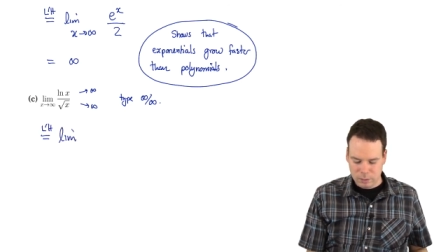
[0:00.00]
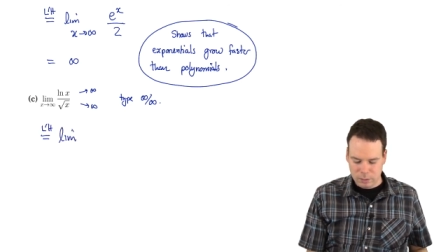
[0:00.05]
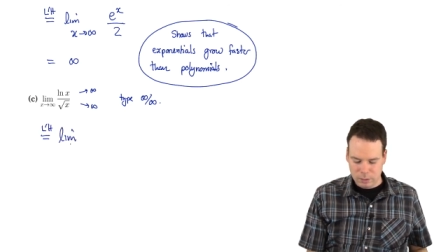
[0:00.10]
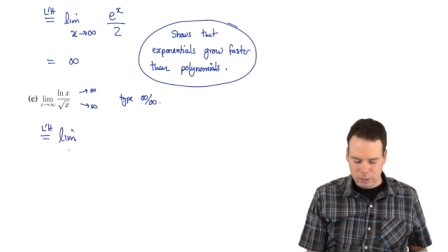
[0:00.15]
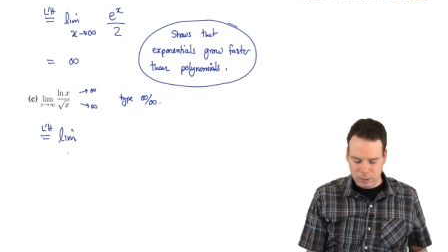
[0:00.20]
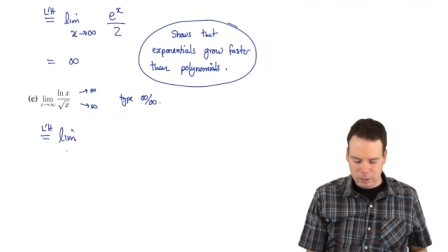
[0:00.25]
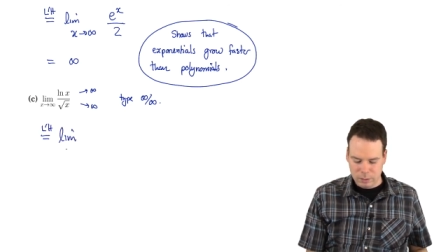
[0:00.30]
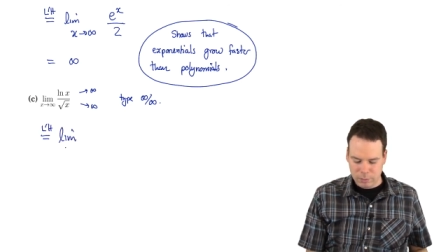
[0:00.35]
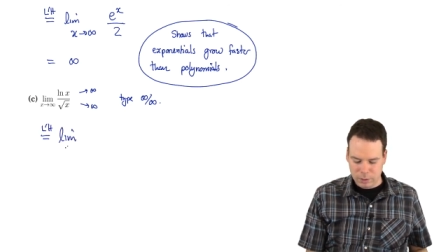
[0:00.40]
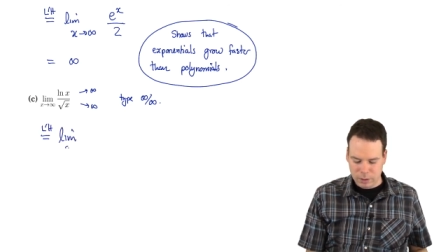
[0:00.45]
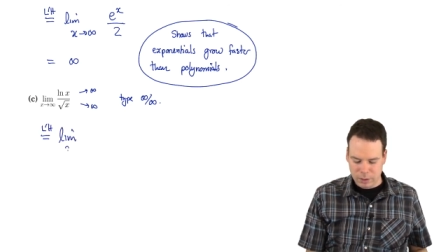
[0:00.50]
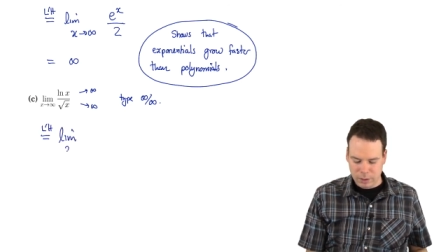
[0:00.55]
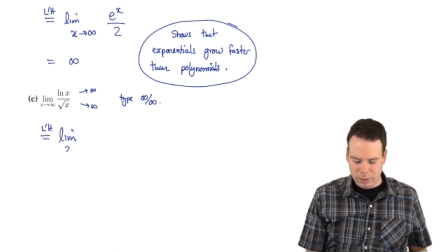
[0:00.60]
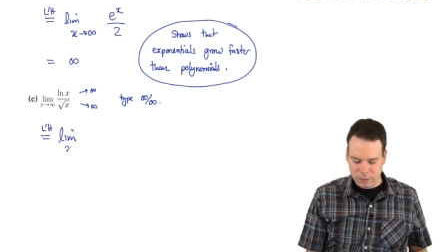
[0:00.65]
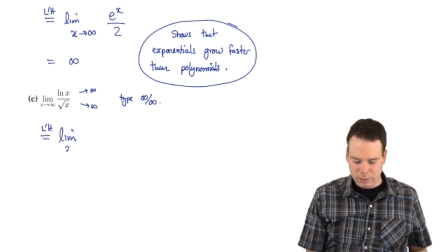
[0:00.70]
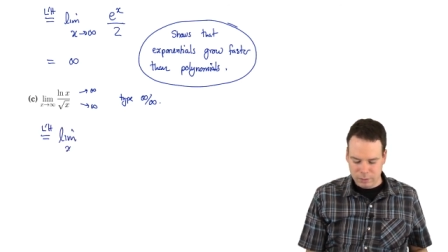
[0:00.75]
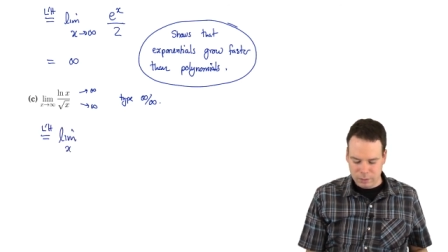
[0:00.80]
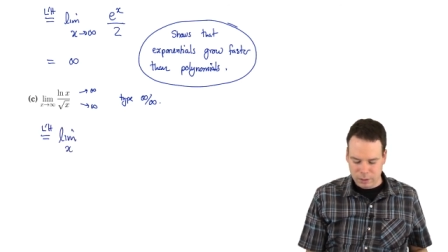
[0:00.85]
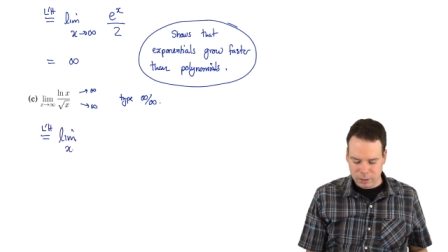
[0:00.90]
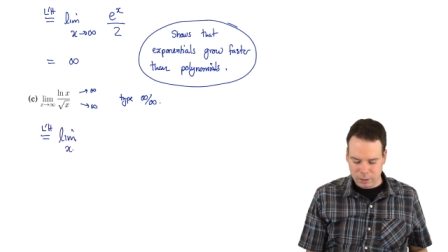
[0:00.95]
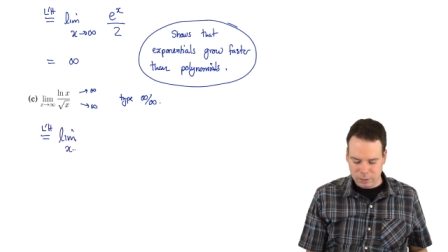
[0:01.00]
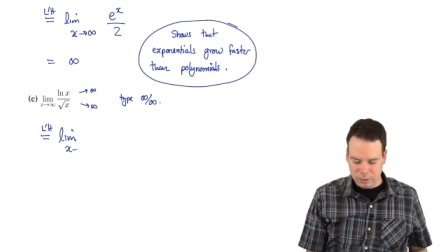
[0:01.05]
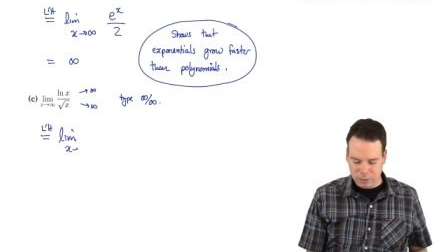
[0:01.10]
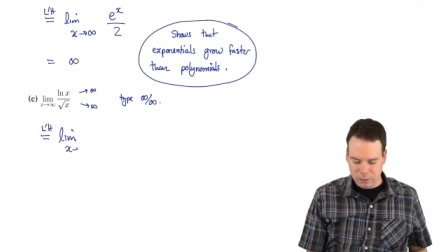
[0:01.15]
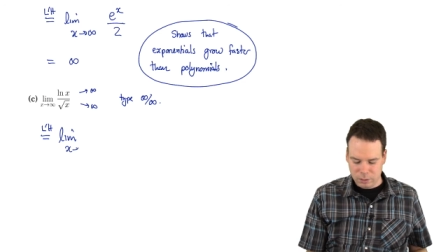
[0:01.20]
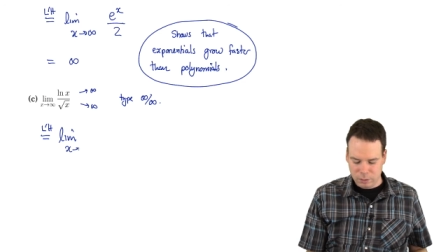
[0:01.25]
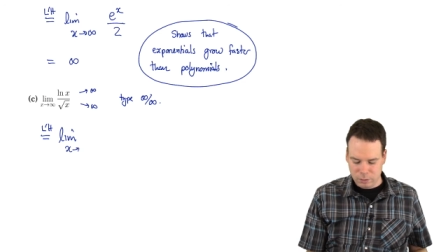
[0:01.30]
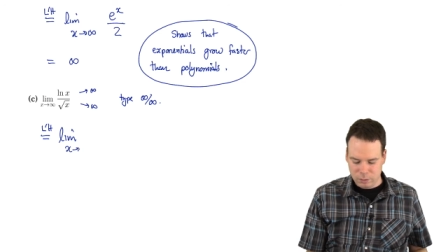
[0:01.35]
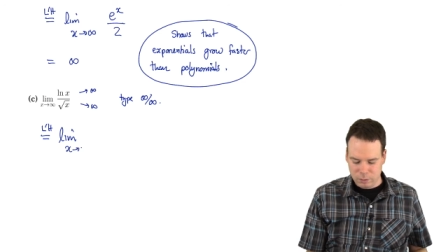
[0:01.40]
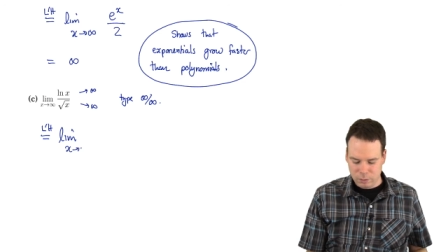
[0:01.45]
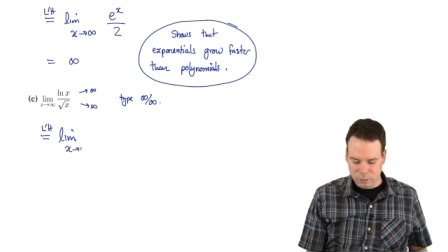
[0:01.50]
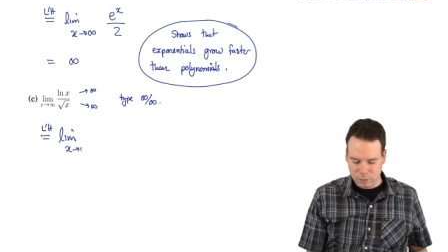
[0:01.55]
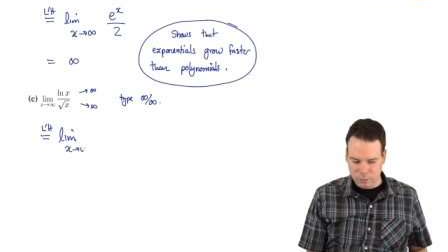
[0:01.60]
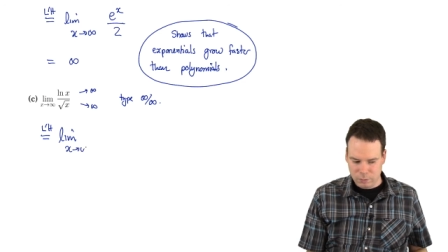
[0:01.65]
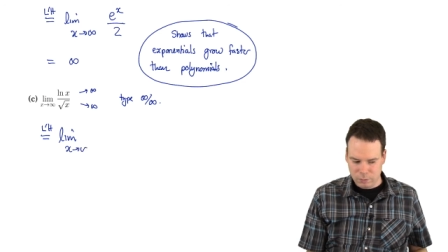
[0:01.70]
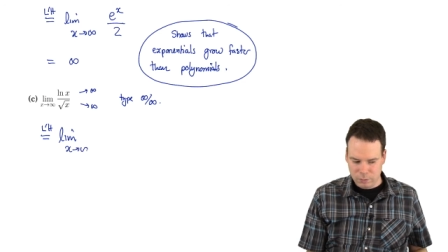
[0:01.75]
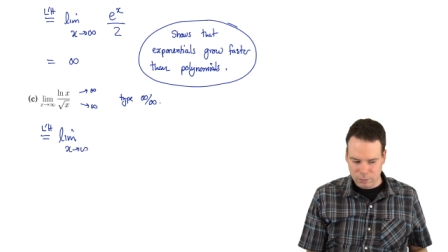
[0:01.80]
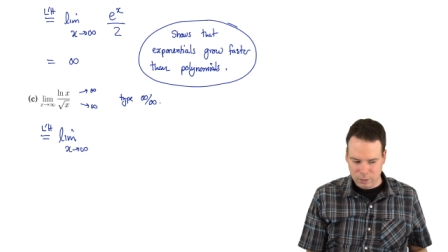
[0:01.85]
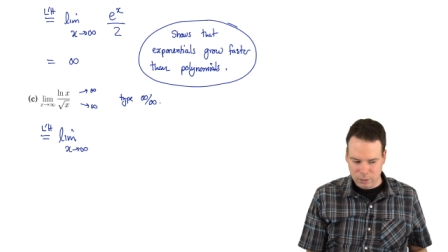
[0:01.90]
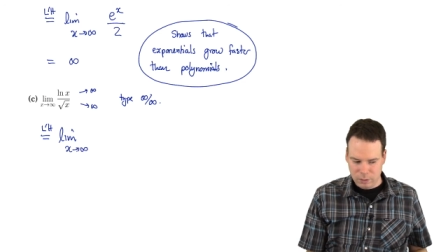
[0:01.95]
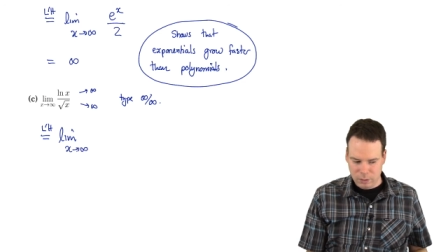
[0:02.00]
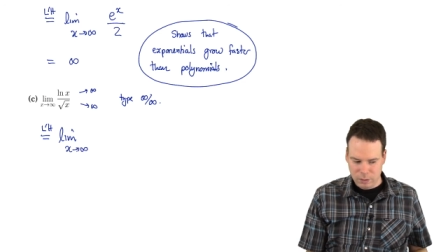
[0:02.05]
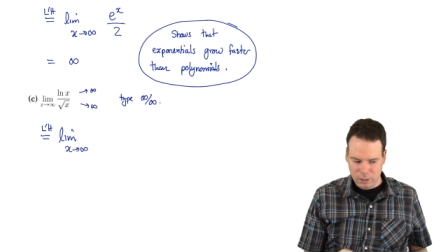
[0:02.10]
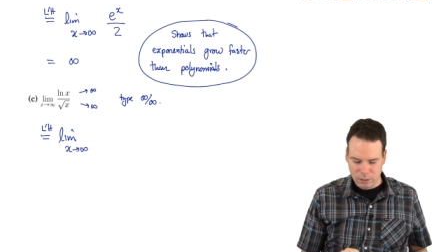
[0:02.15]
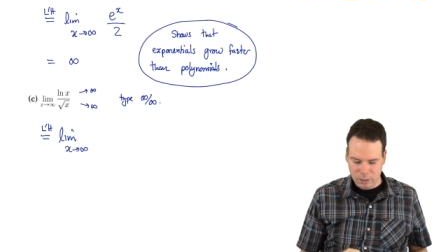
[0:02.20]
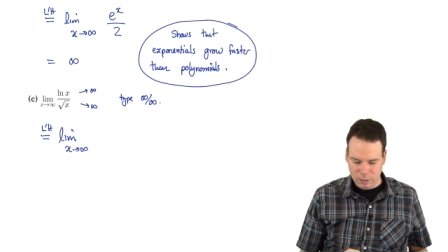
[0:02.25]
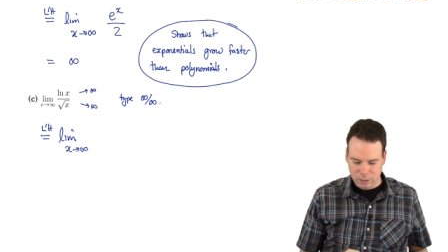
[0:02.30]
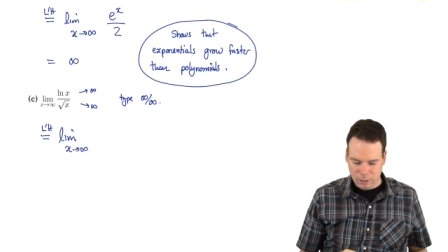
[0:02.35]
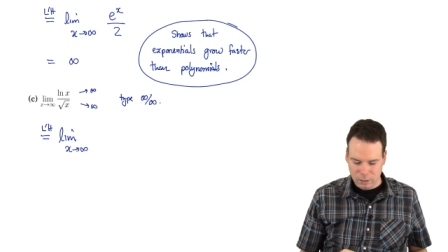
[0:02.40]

The limit as x goes to infinity